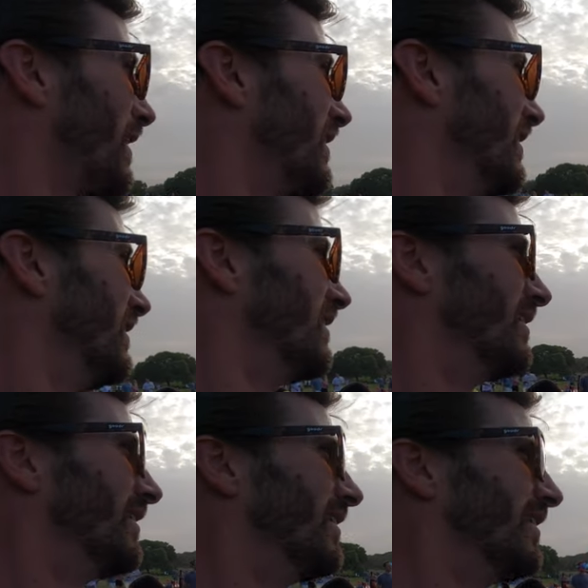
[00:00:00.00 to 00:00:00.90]
What do they
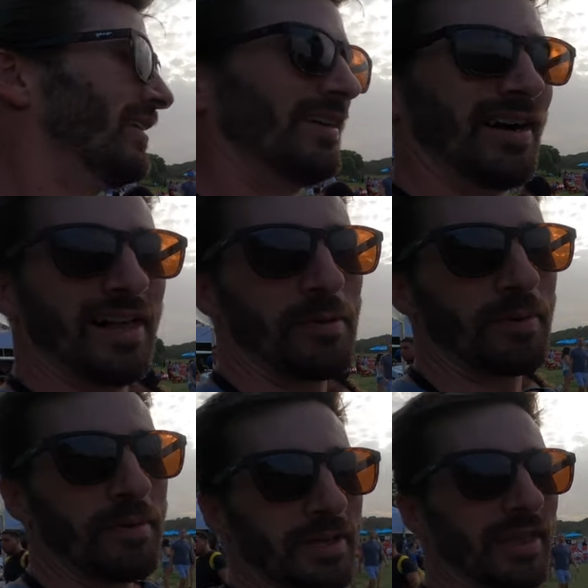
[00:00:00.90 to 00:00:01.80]
think? They
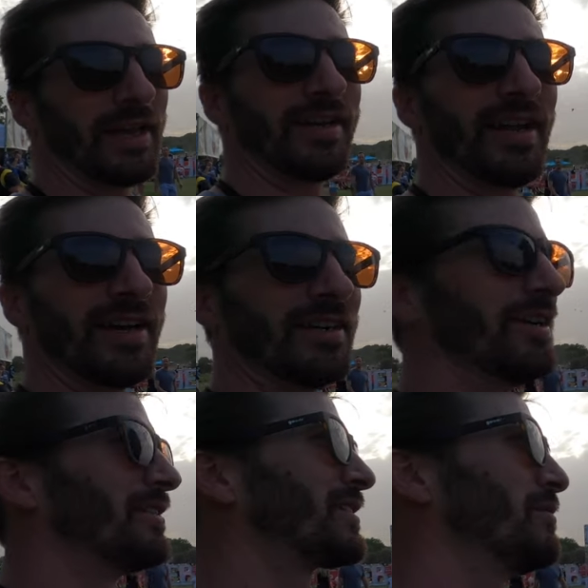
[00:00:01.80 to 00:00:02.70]
probably like it. I don't
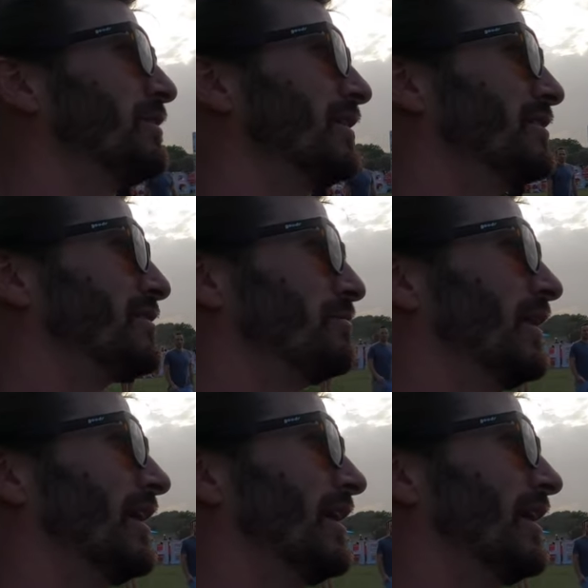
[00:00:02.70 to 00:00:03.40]
know. It's gonna be on YouTube